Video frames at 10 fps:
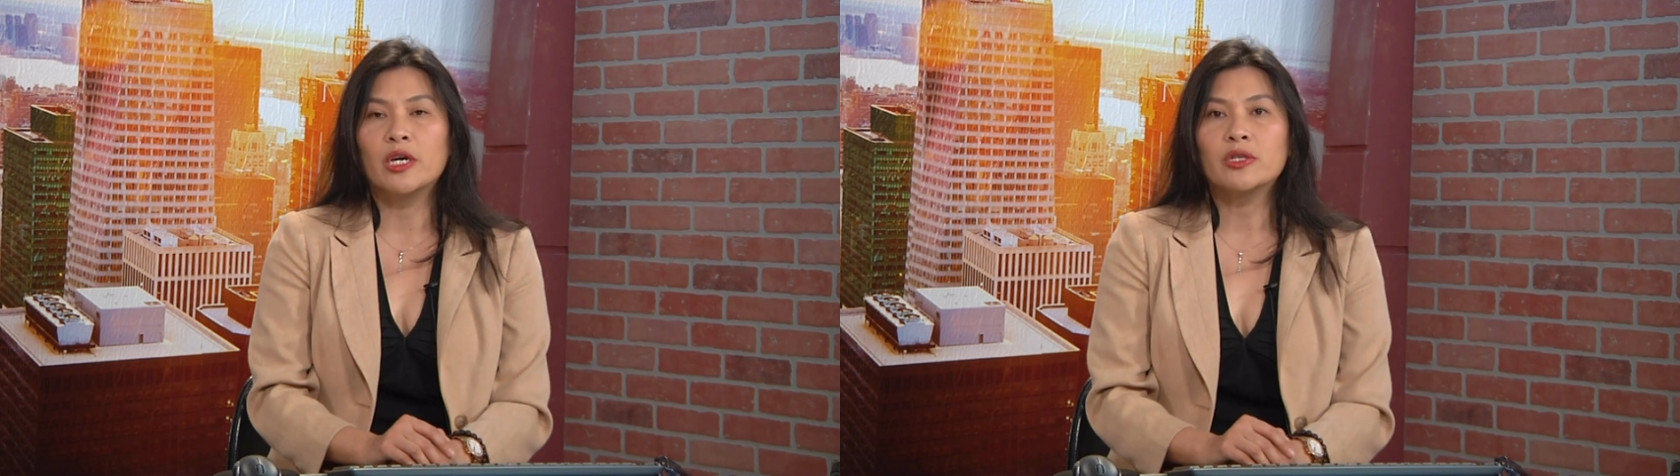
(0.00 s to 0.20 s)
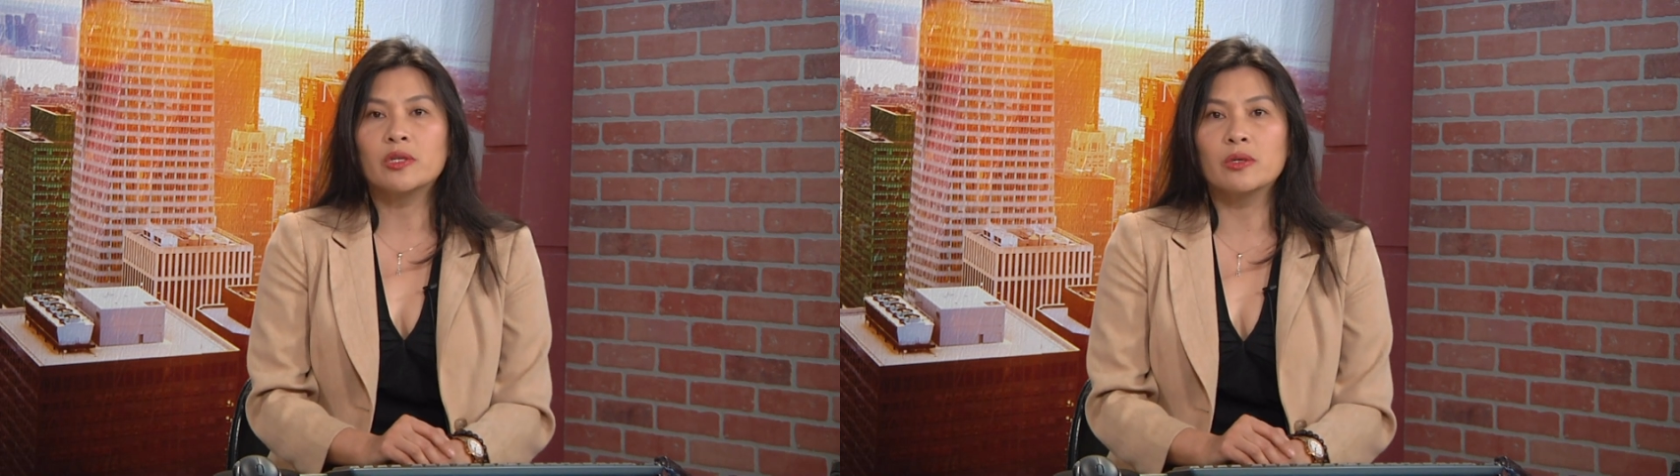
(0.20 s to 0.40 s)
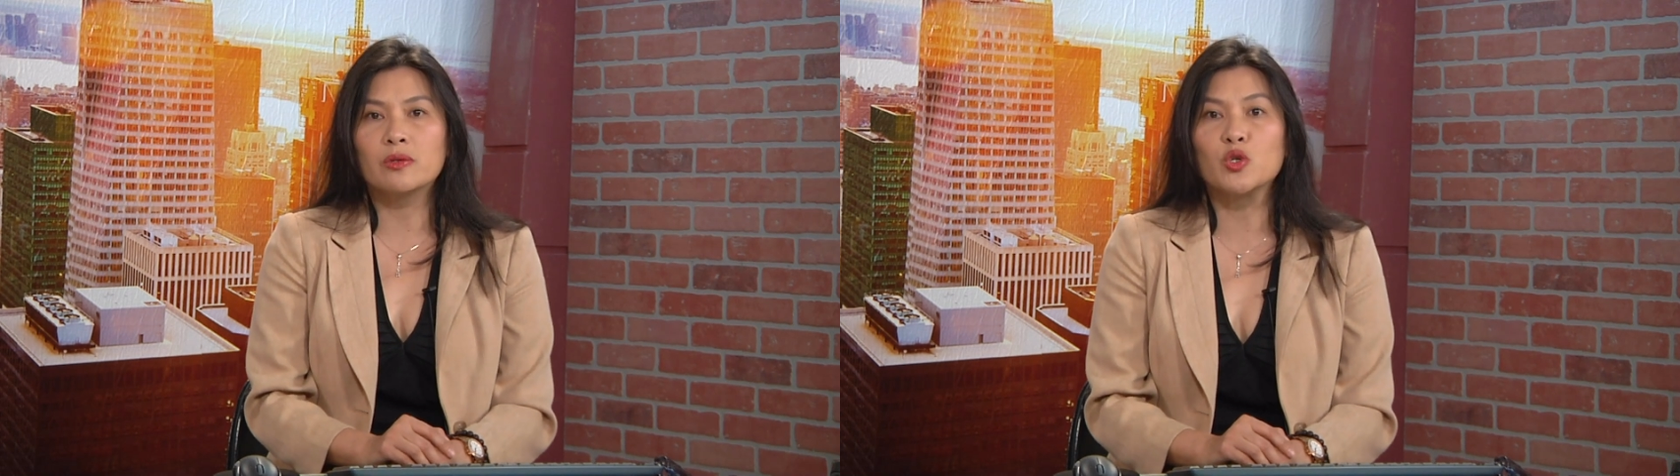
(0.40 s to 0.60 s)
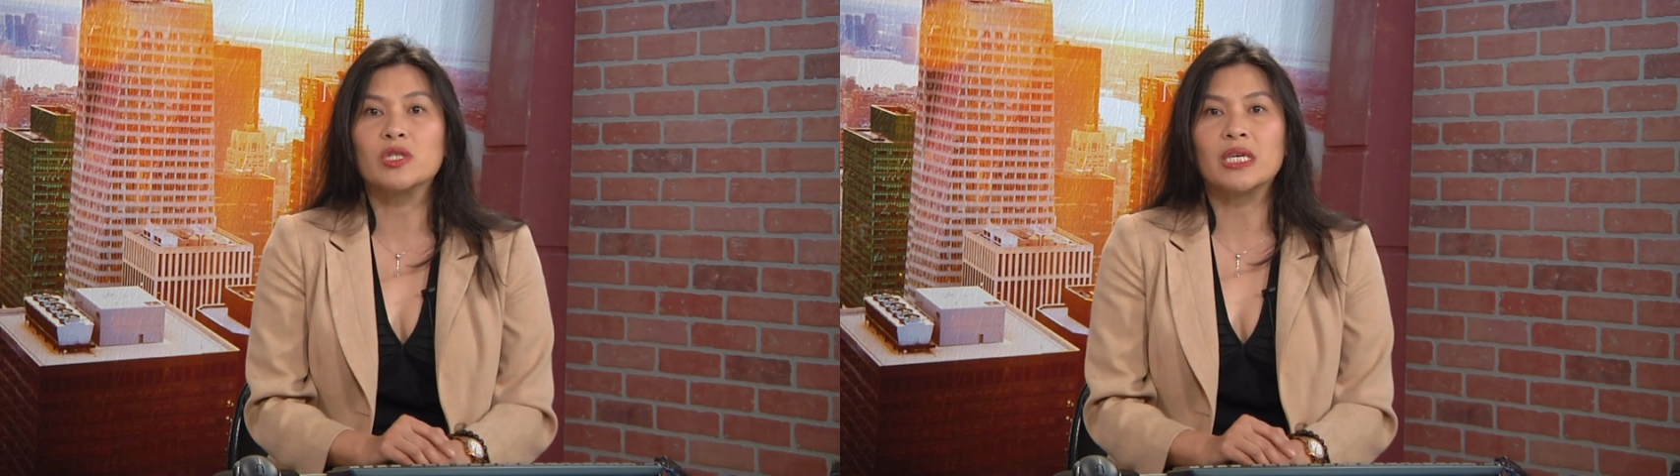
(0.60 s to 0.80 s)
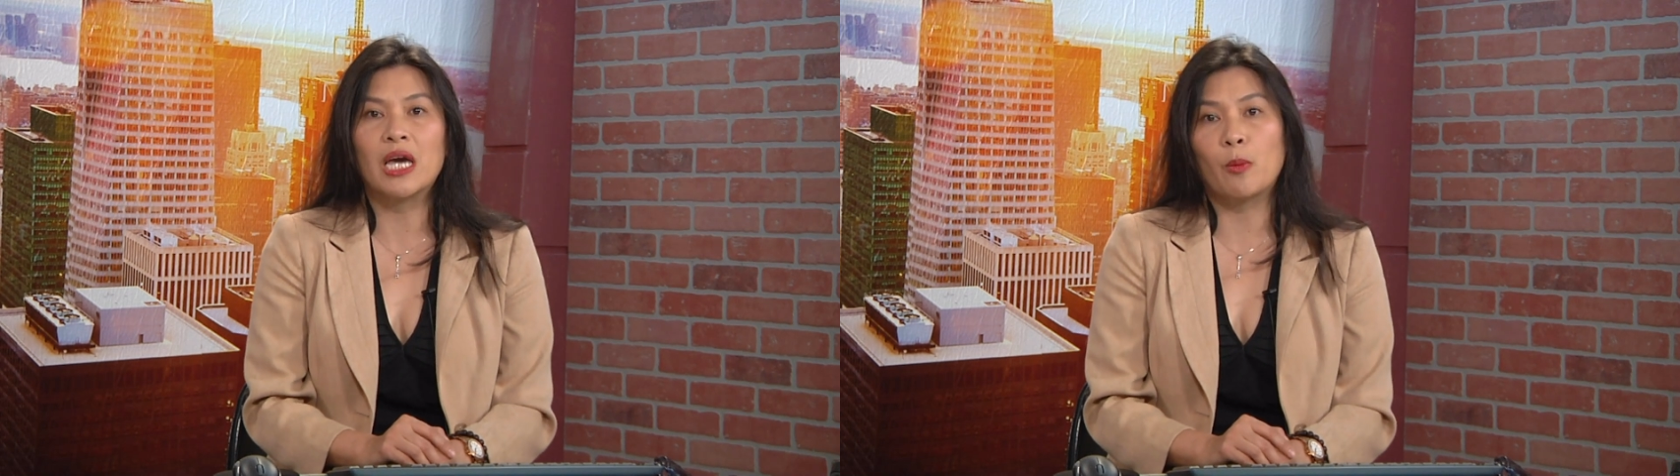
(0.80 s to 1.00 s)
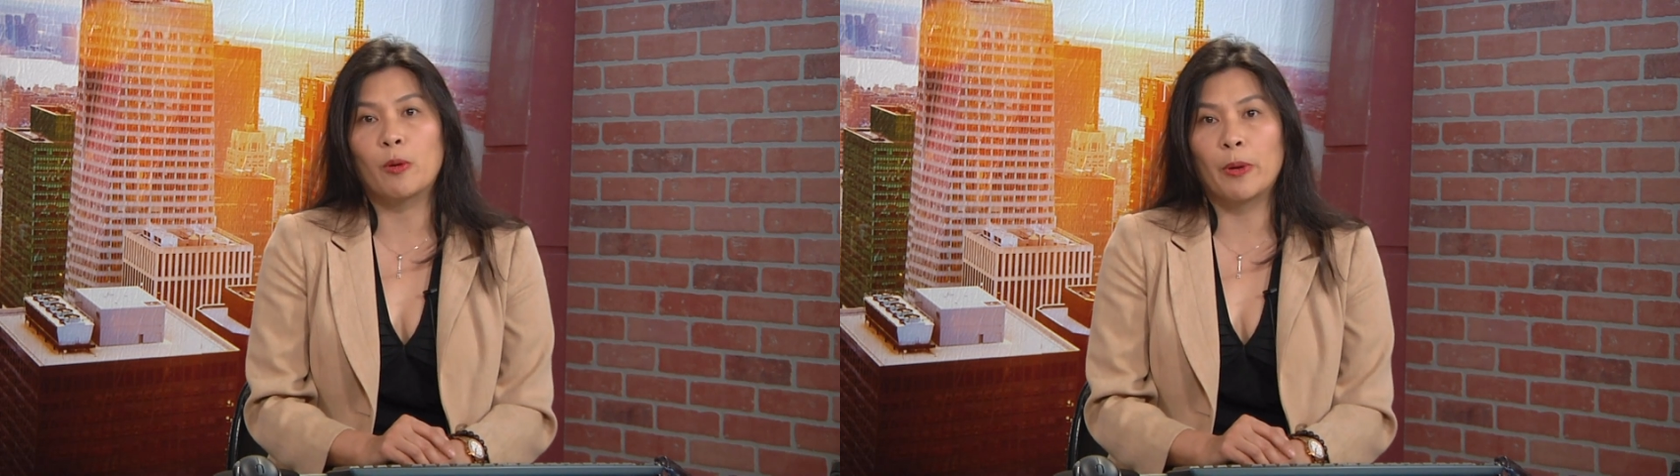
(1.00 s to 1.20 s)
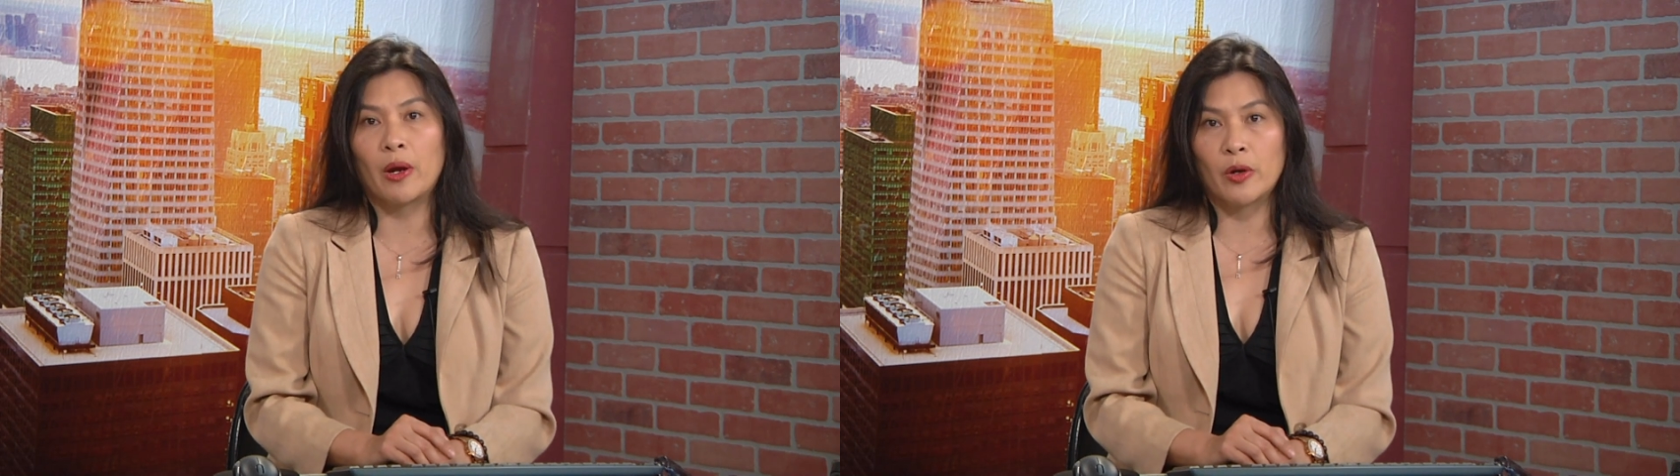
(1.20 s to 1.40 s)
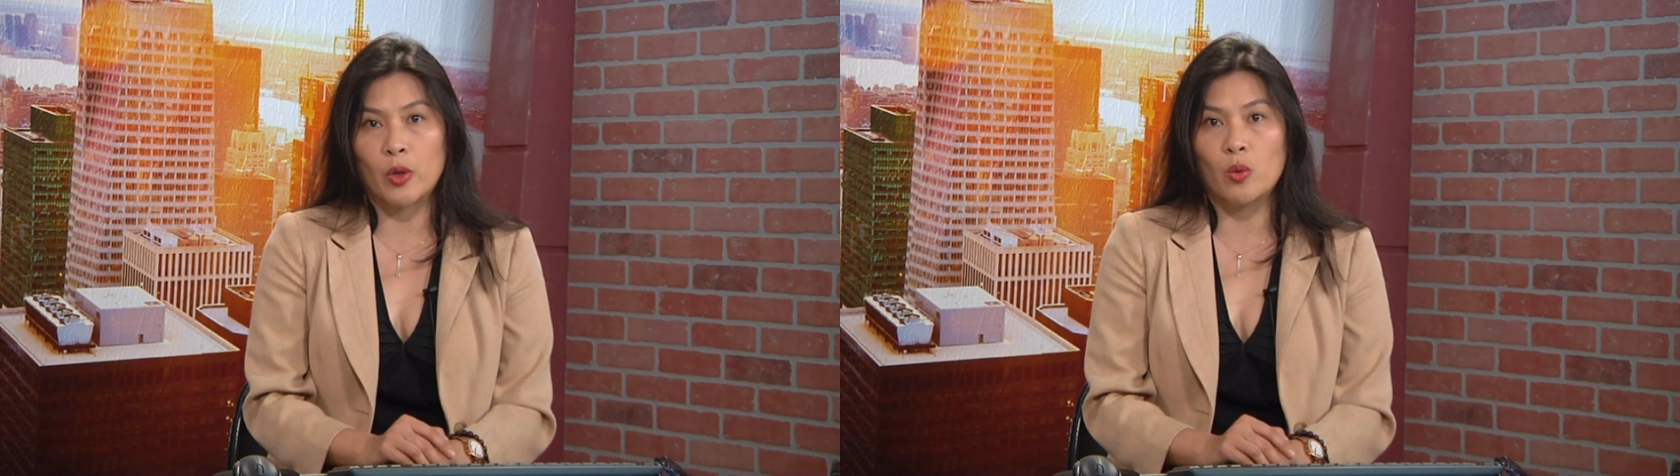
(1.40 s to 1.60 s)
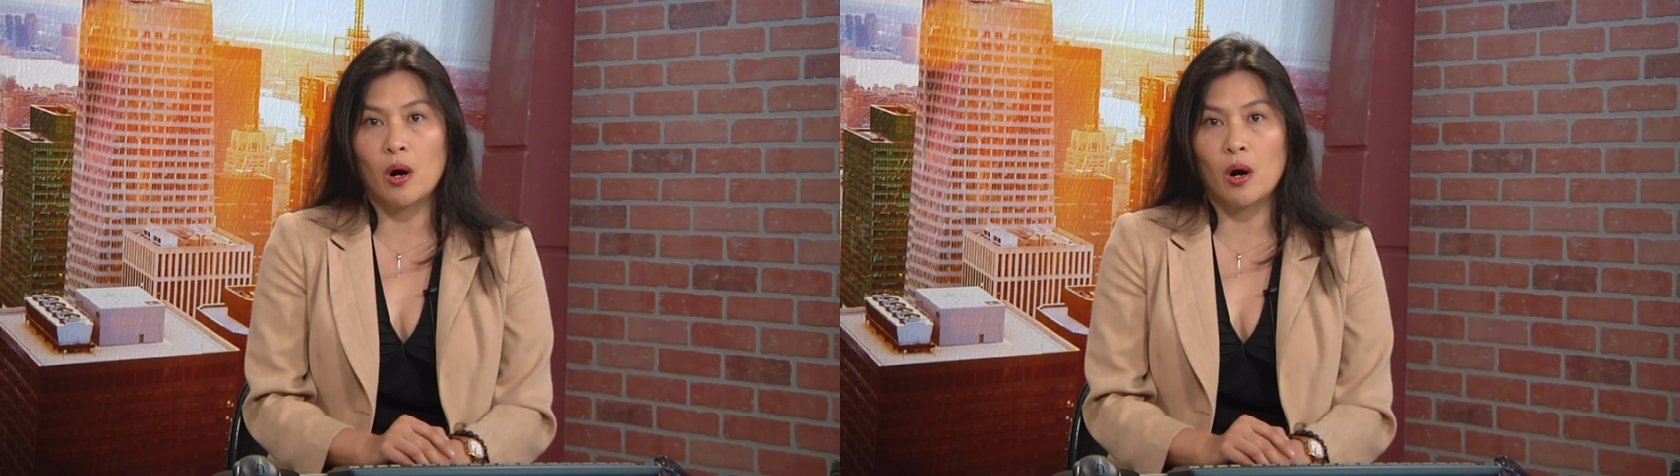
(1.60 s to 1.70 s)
to see how prepared you